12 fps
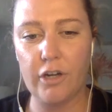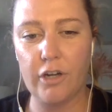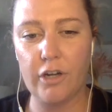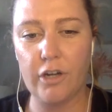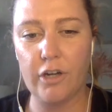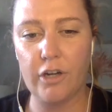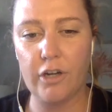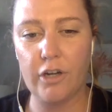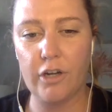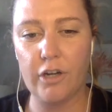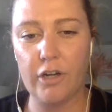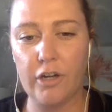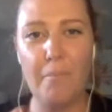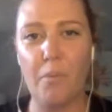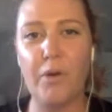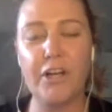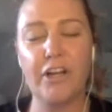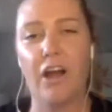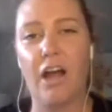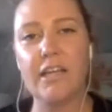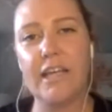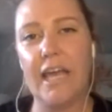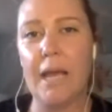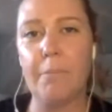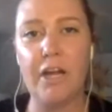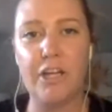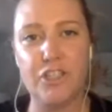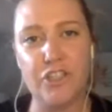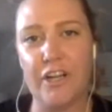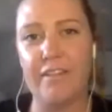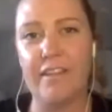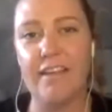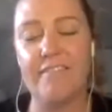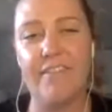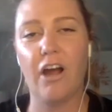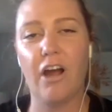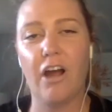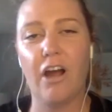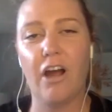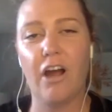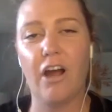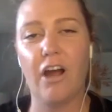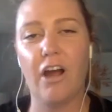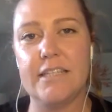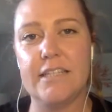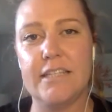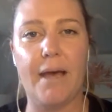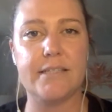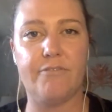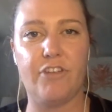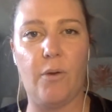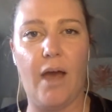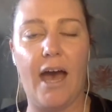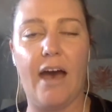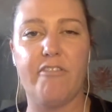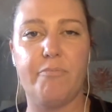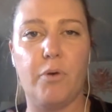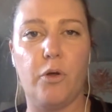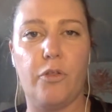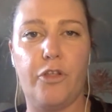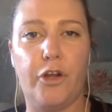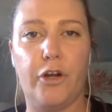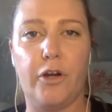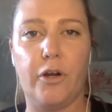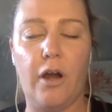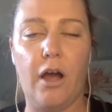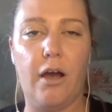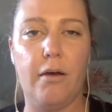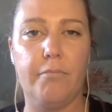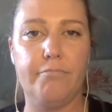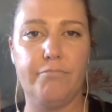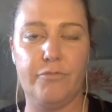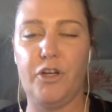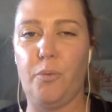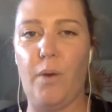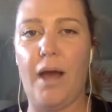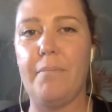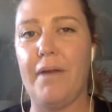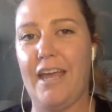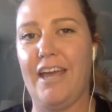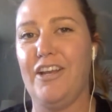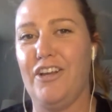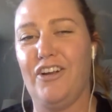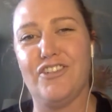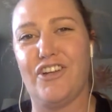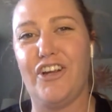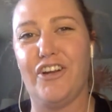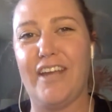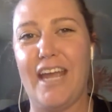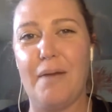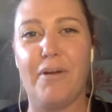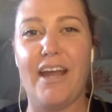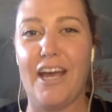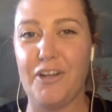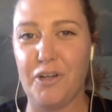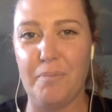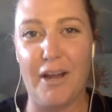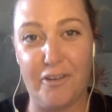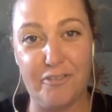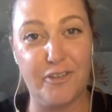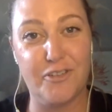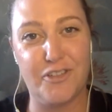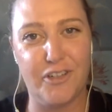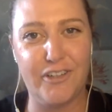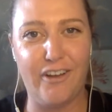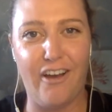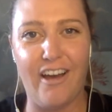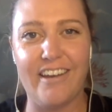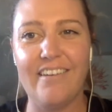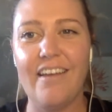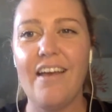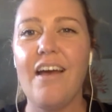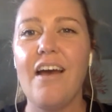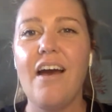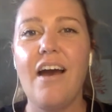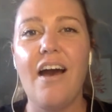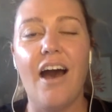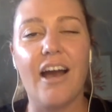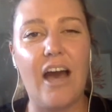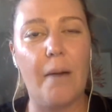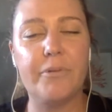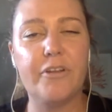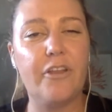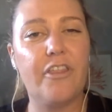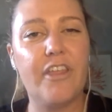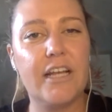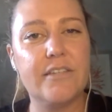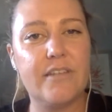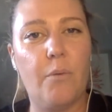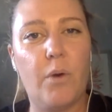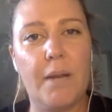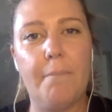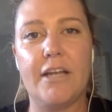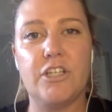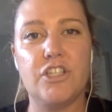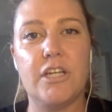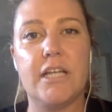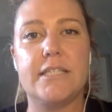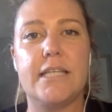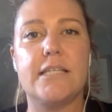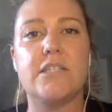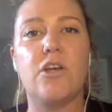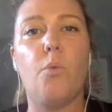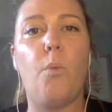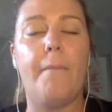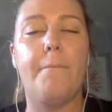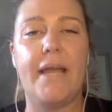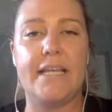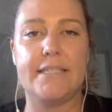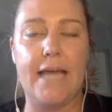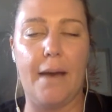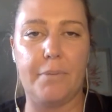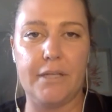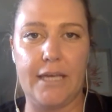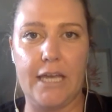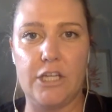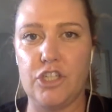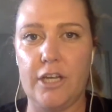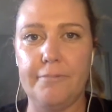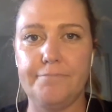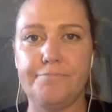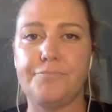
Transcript: now. But when you're on camera and during the event, it's typically best if you have both your web and your camera and your microphone turned on. A couple of the things I want to mention is this is a web-based application.